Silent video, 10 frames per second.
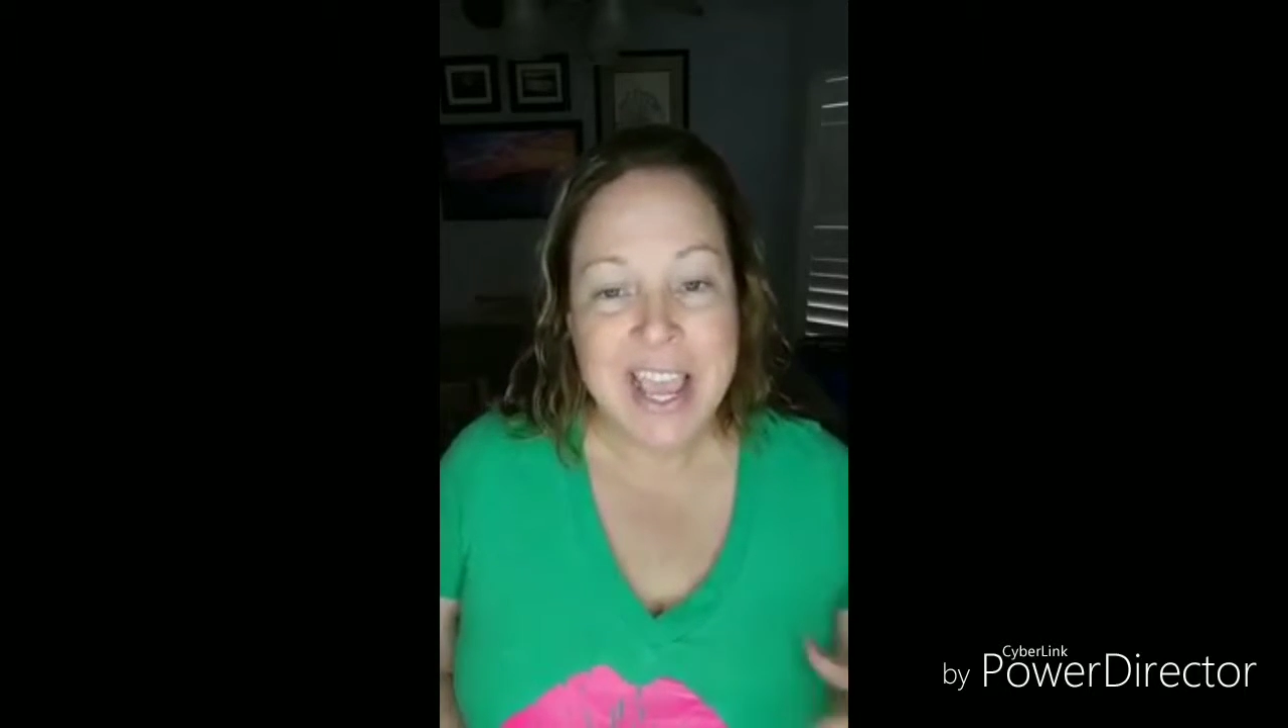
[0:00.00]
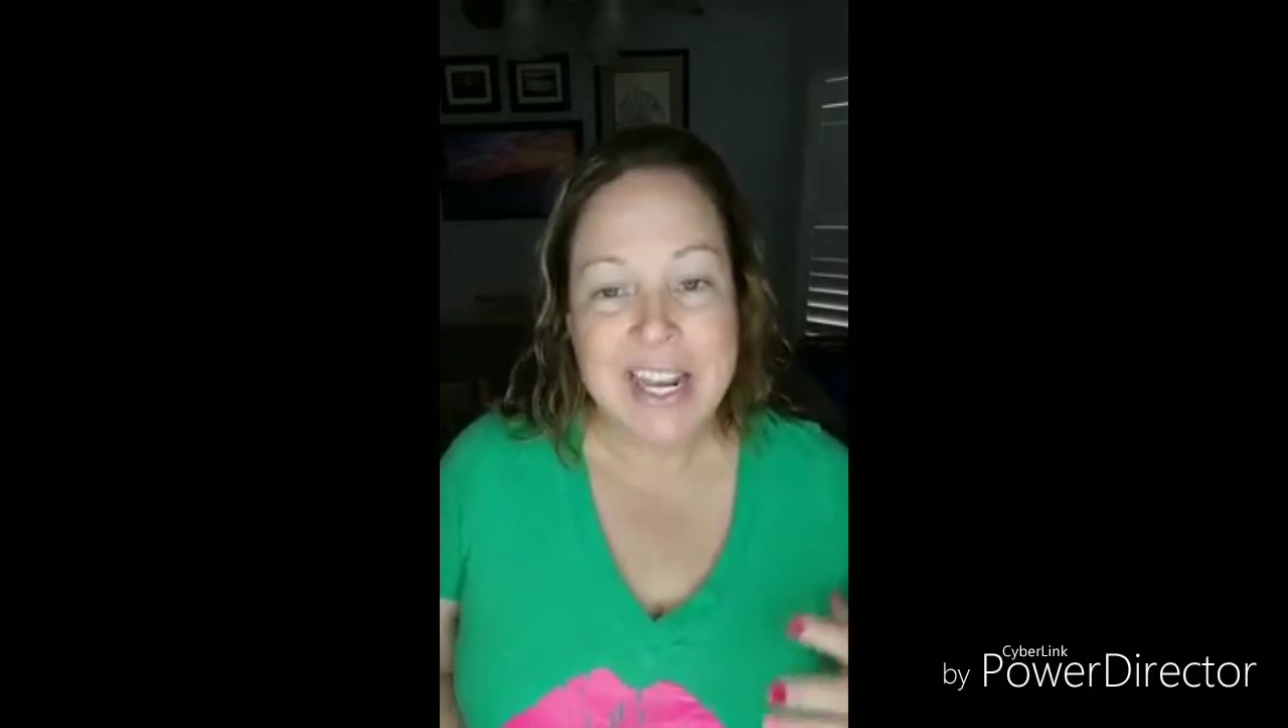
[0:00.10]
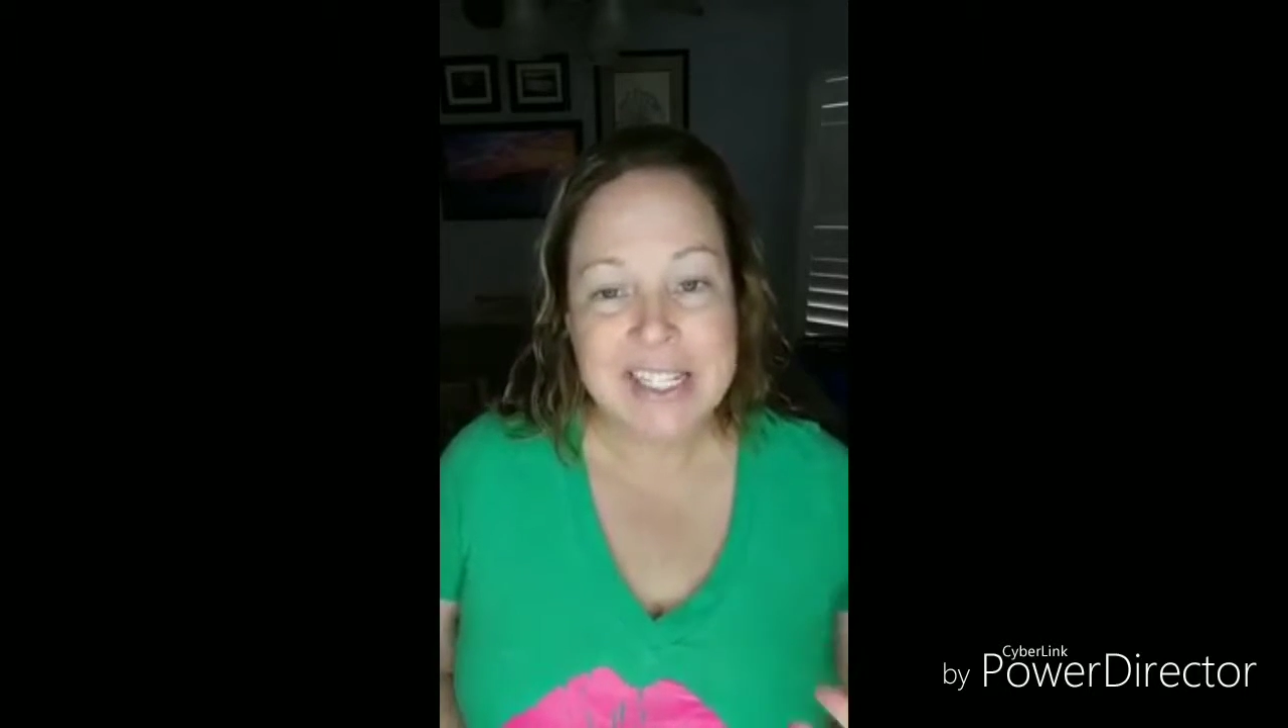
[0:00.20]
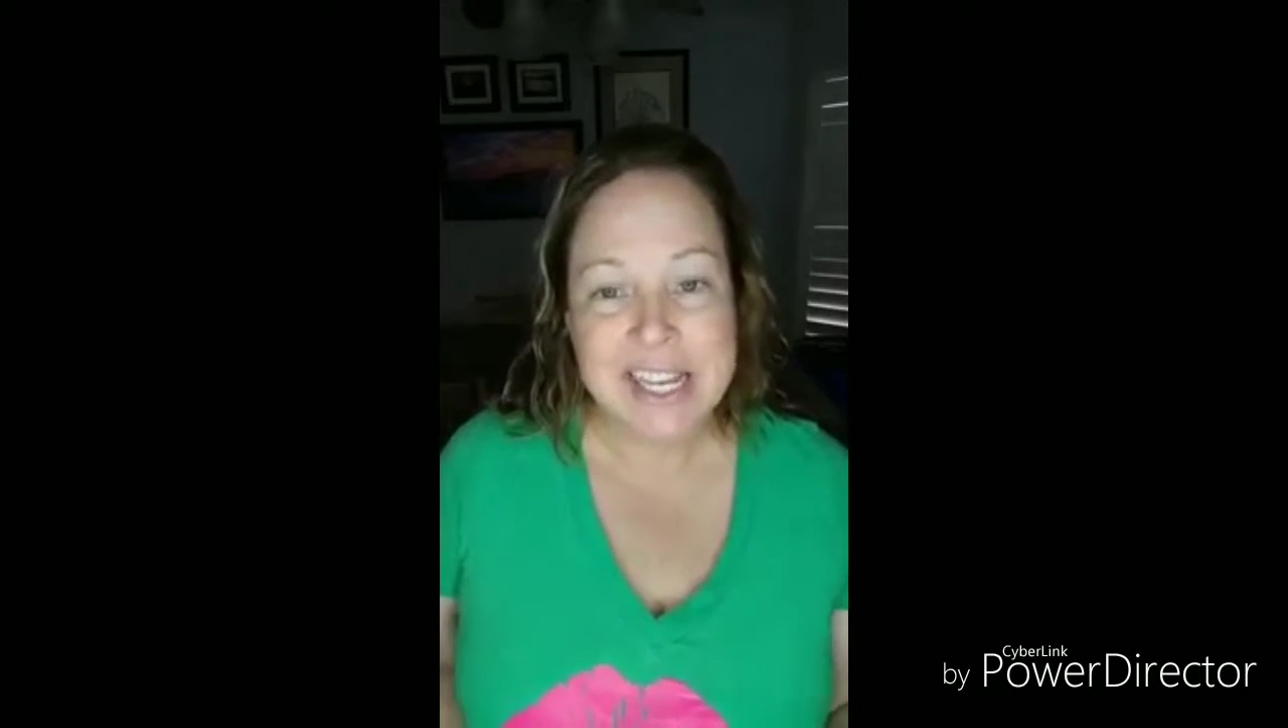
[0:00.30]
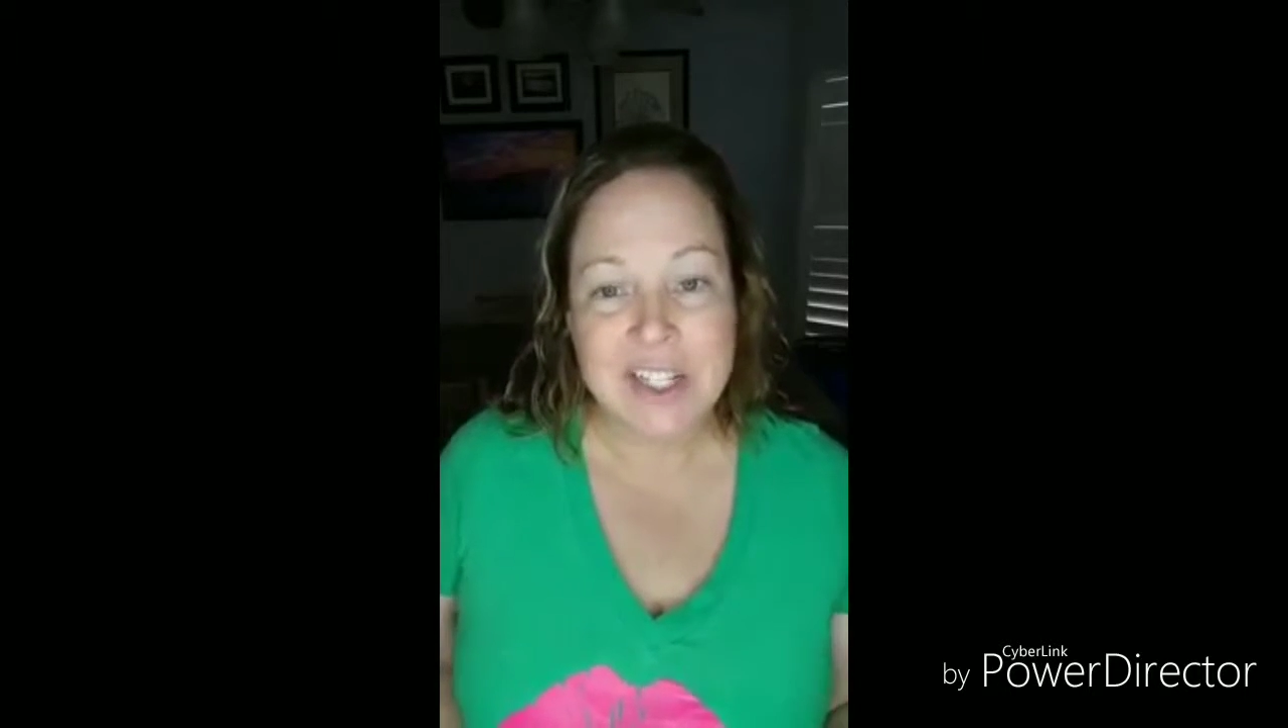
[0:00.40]

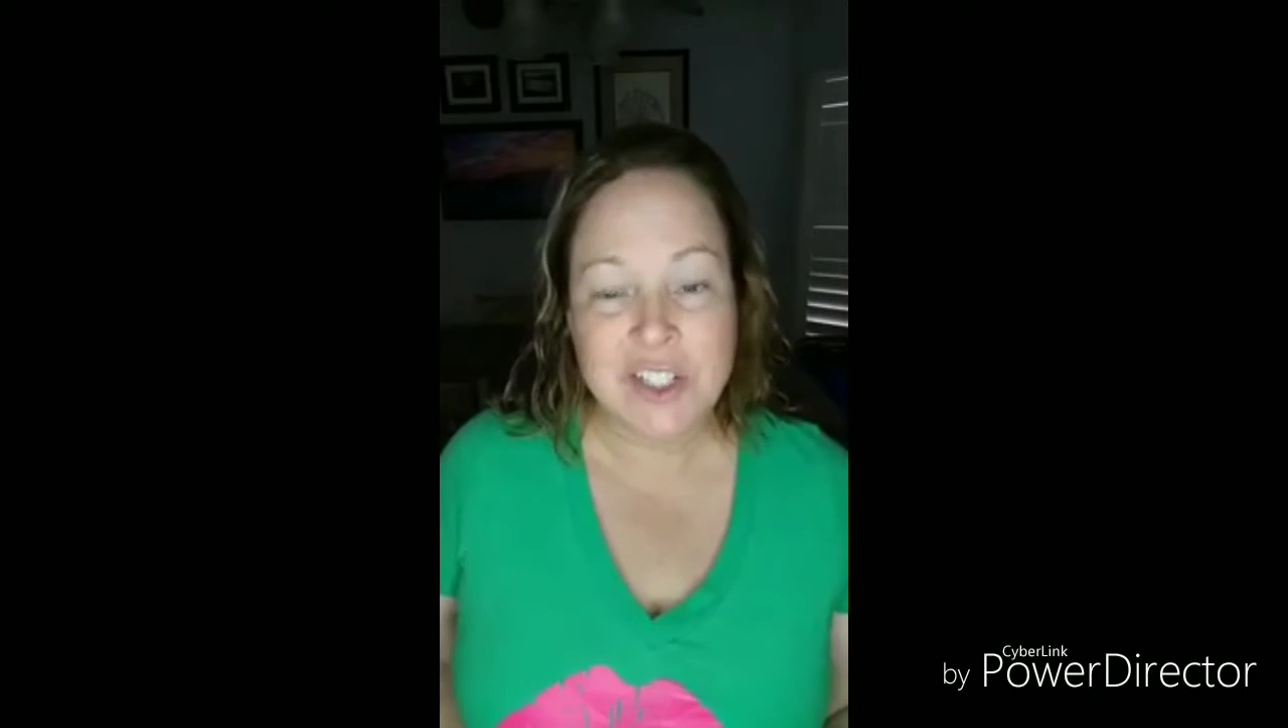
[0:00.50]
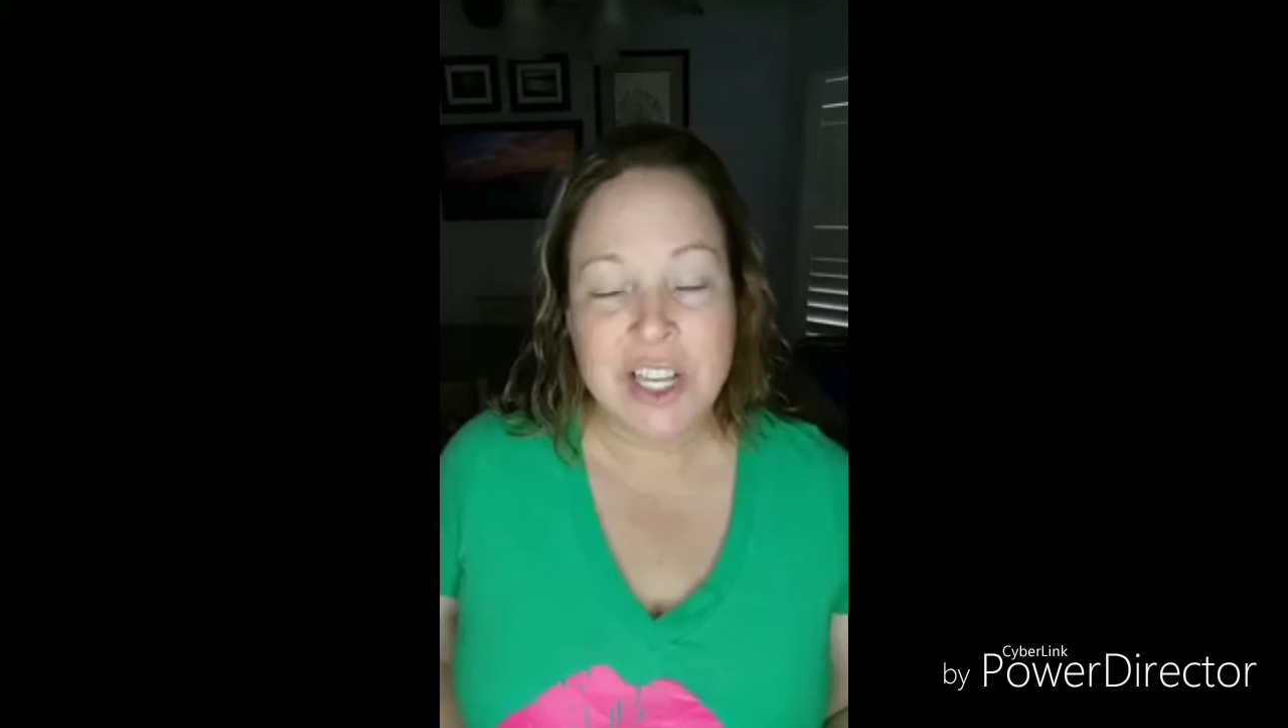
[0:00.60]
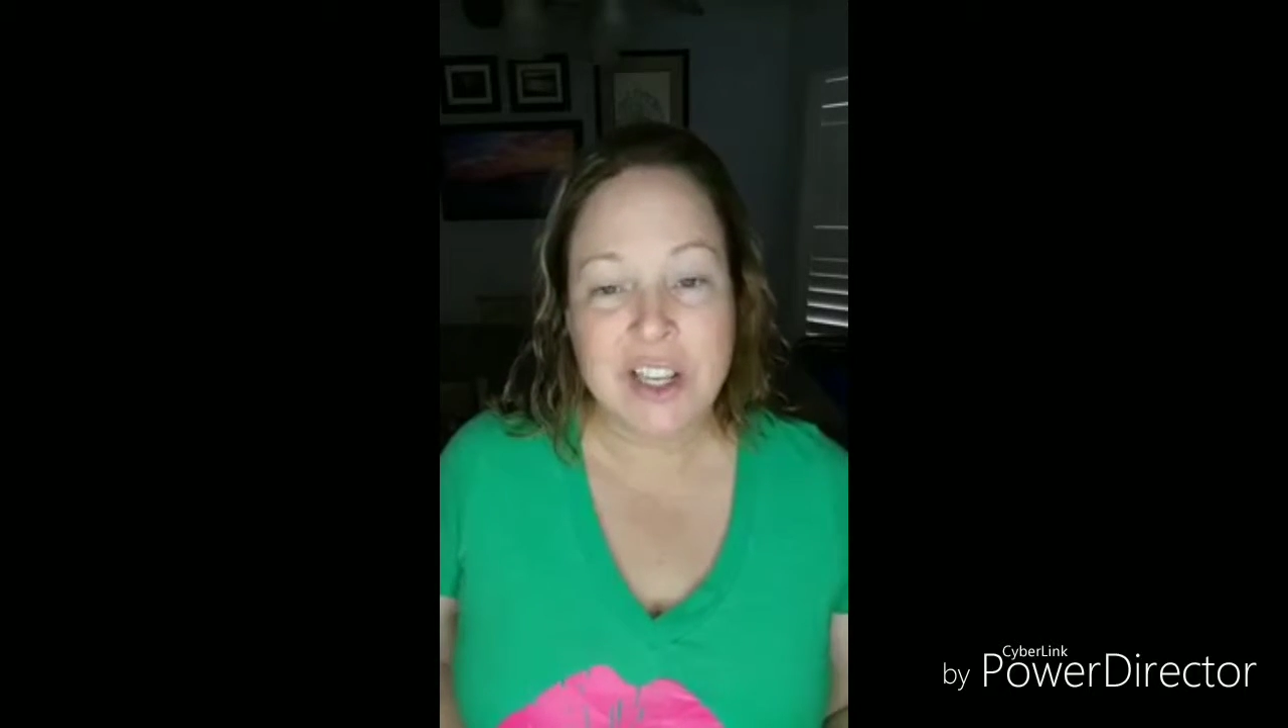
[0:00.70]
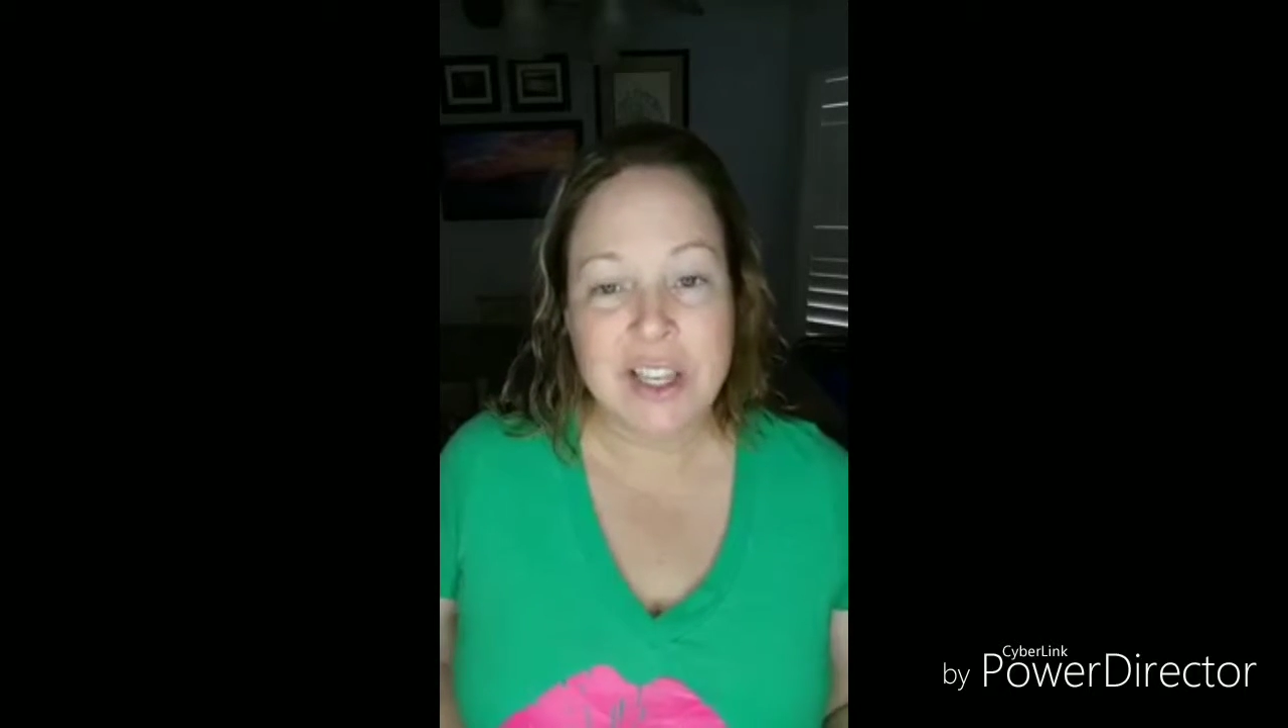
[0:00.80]
And it's actually